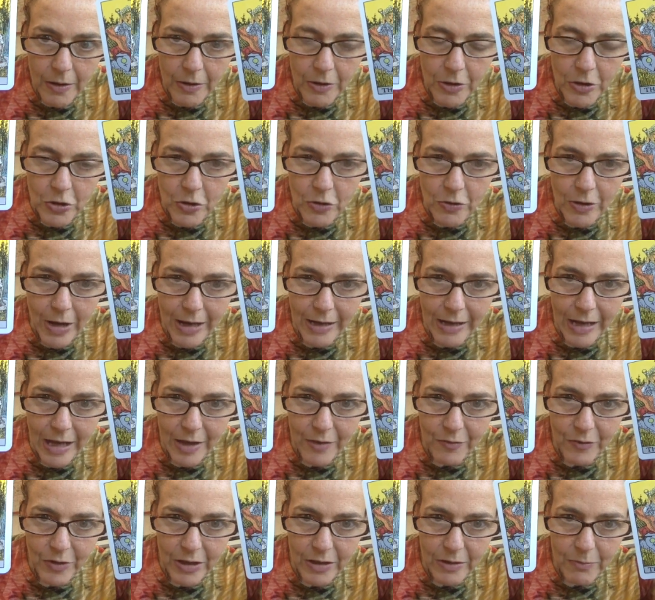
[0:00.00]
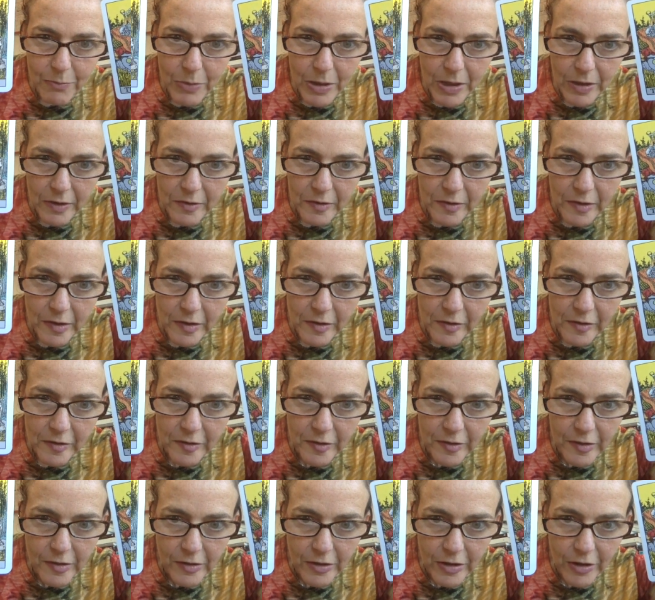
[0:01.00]
Not having
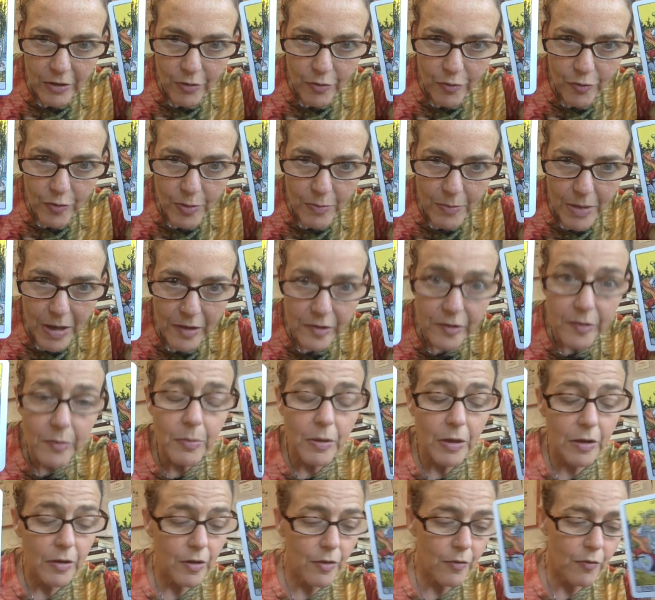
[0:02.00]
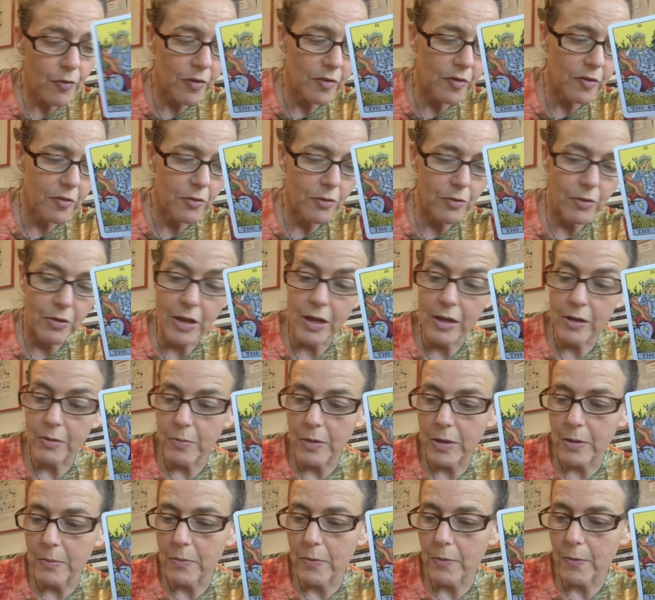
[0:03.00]
Pixie's calligraphy makes a big difference to a lot of
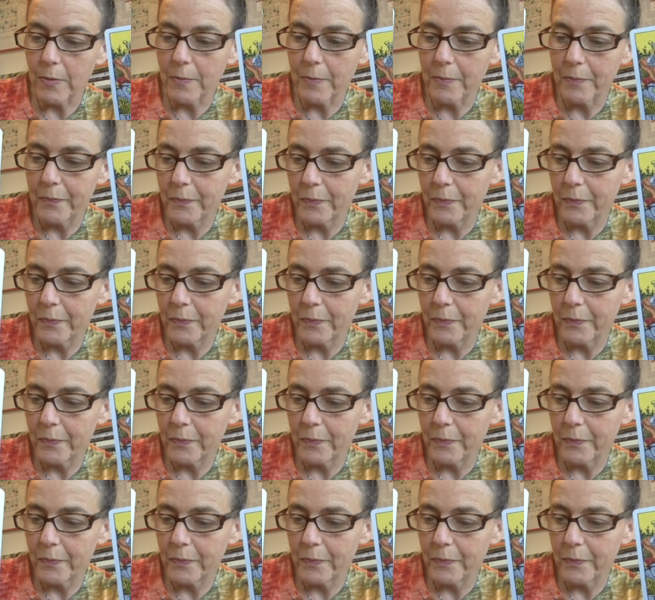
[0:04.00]
people.